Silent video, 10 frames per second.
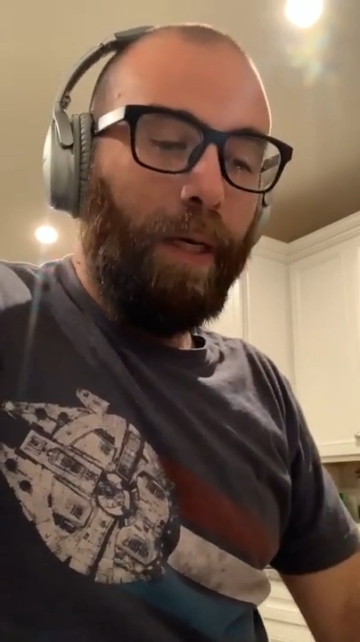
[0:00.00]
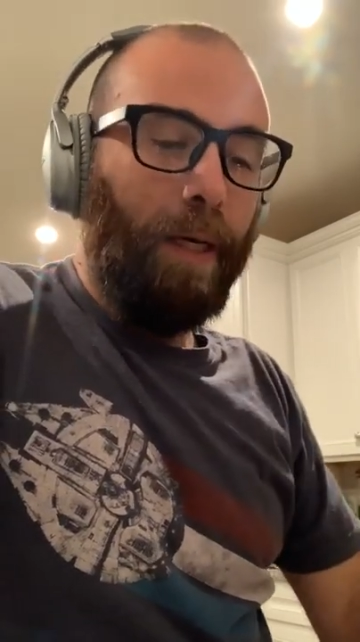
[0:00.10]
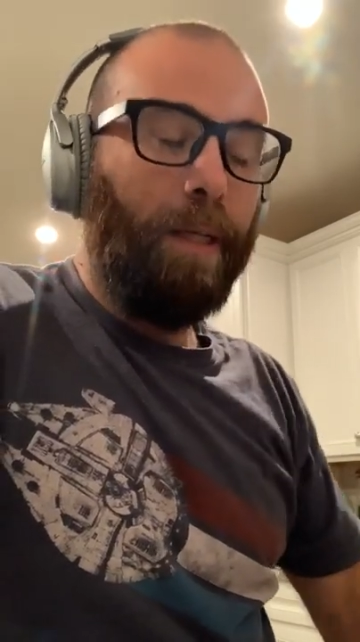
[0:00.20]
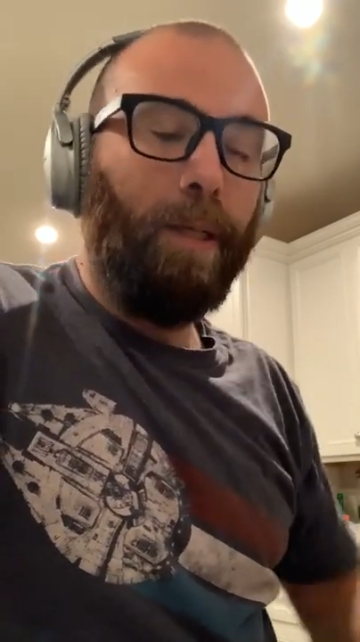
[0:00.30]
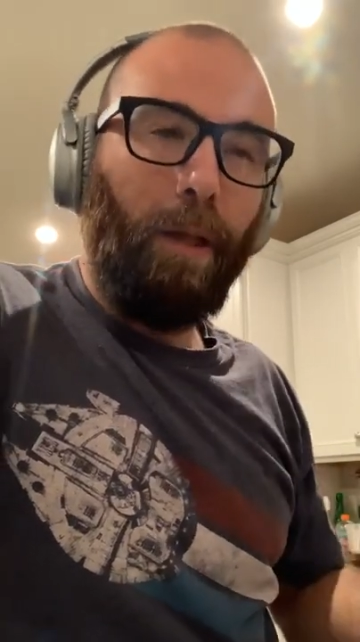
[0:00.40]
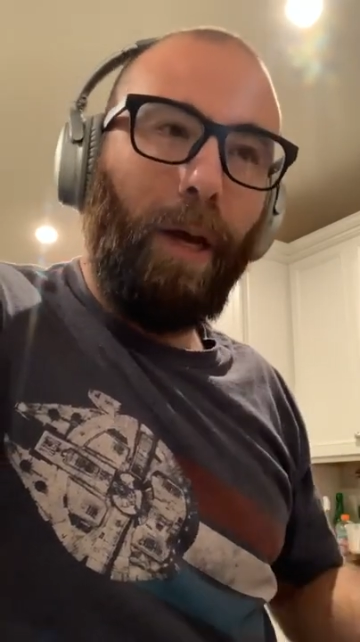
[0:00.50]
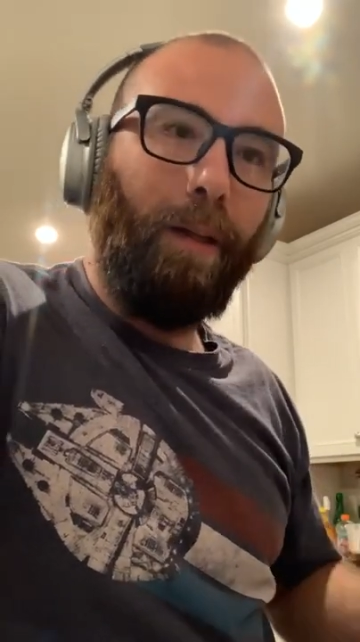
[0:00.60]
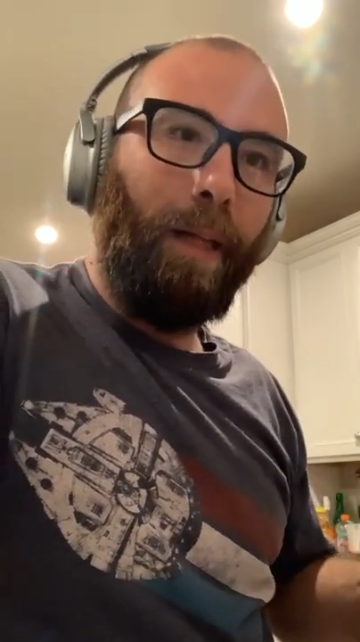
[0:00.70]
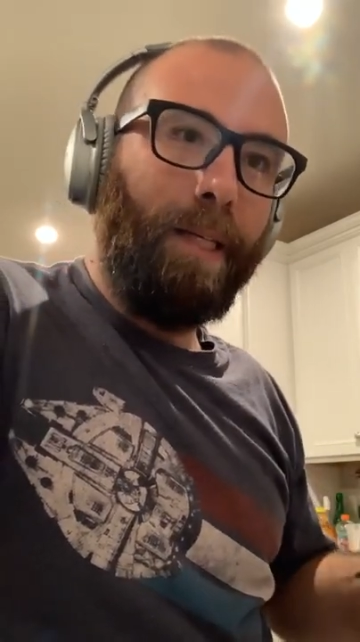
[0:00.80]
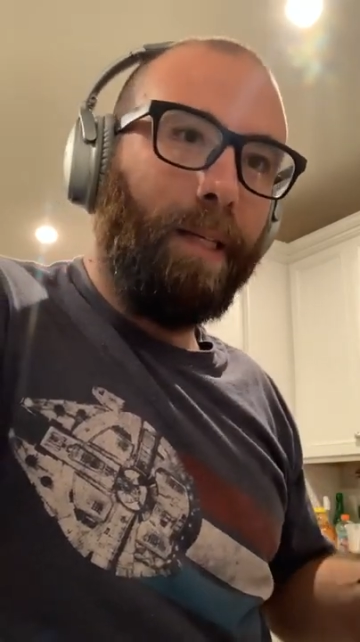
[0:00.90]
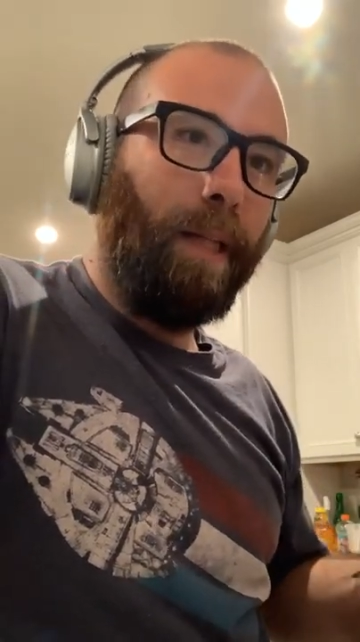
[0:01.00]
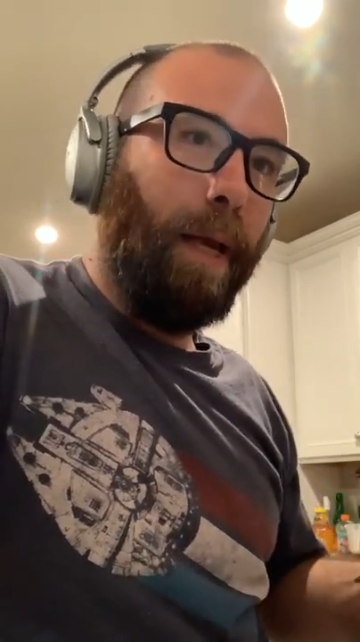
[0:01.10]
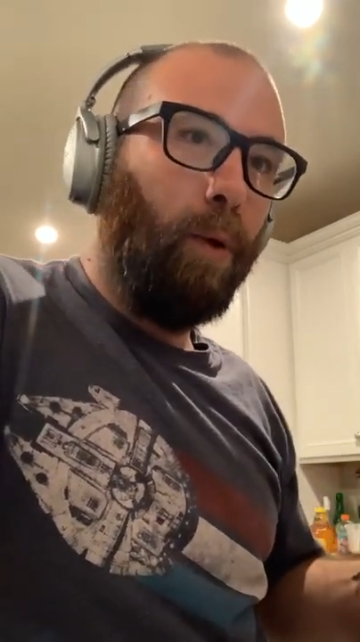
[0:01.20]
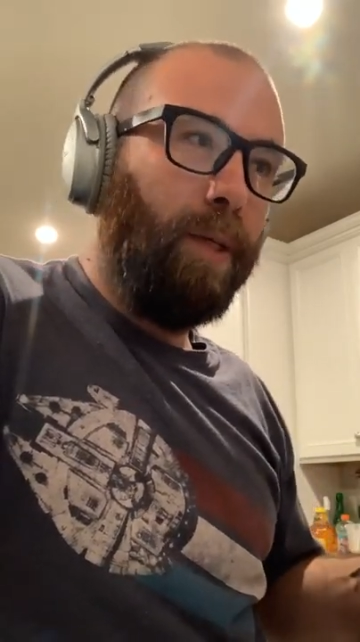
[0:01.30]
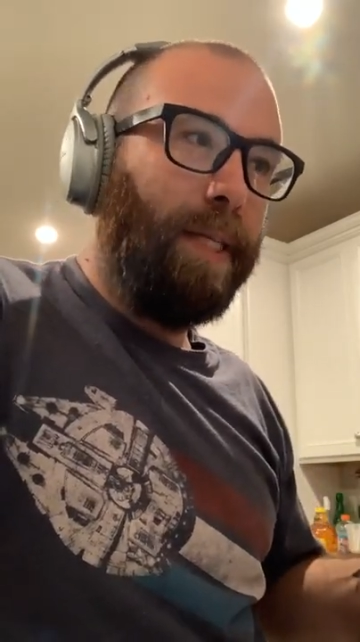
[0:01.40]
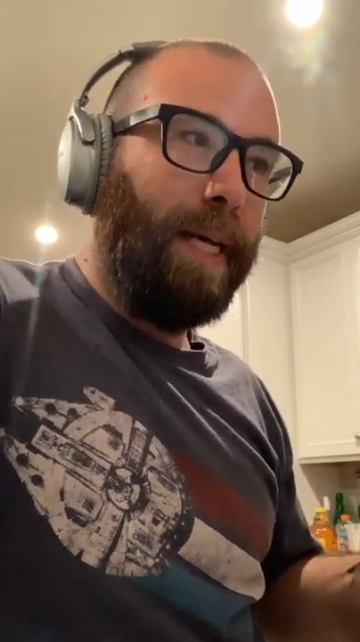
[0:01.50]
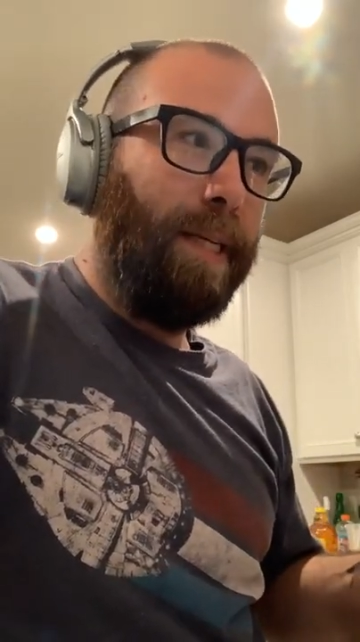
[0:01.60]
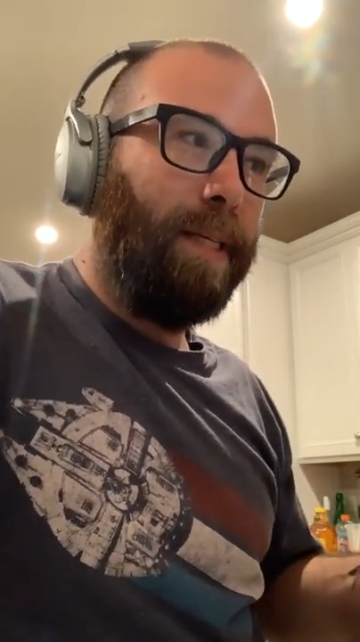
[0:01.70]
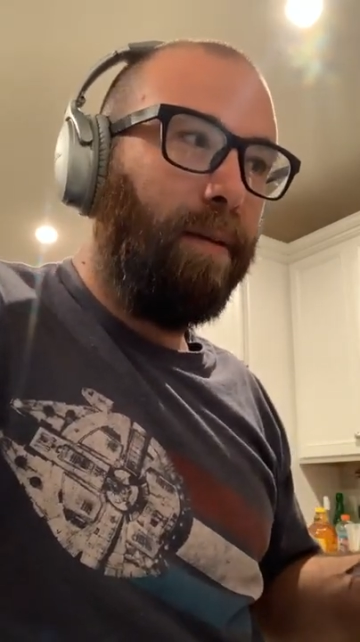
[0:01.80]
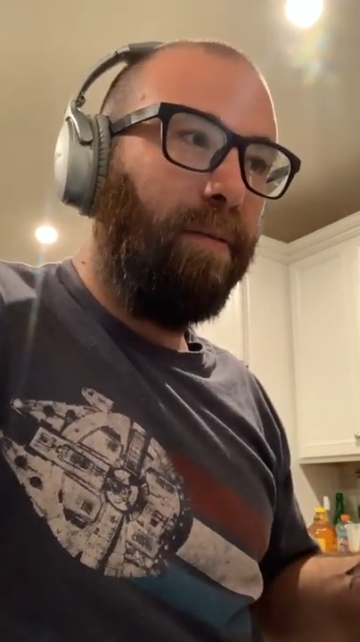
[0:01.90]
It's a lot less labor
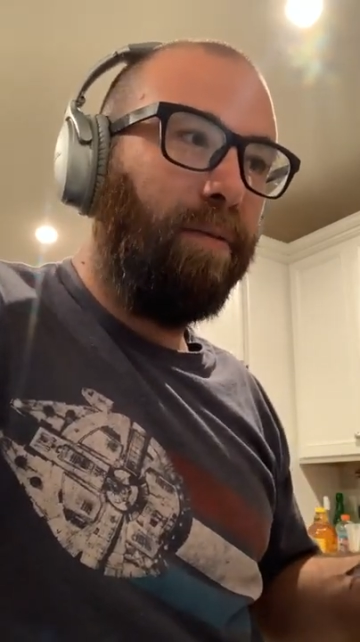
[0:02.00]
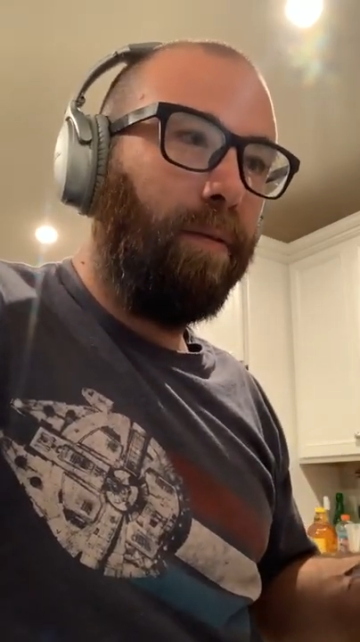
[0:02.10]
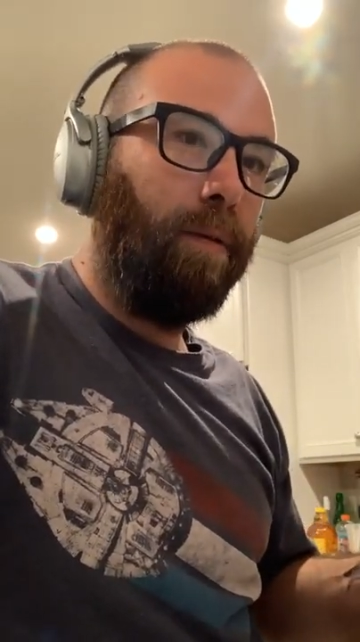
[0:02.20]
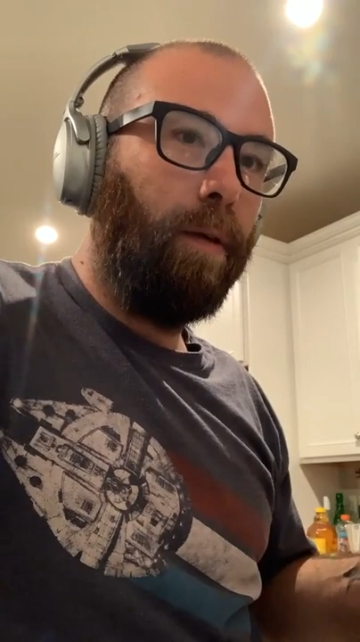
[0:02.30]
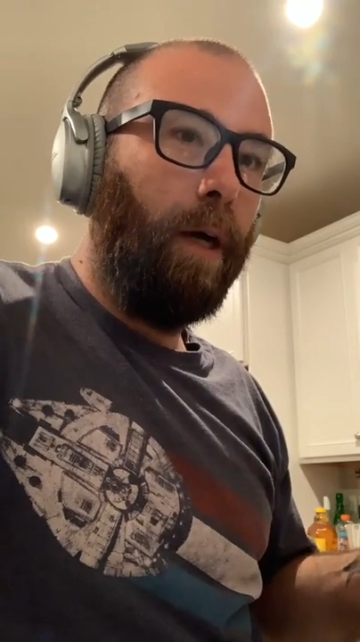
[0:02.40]
intensive.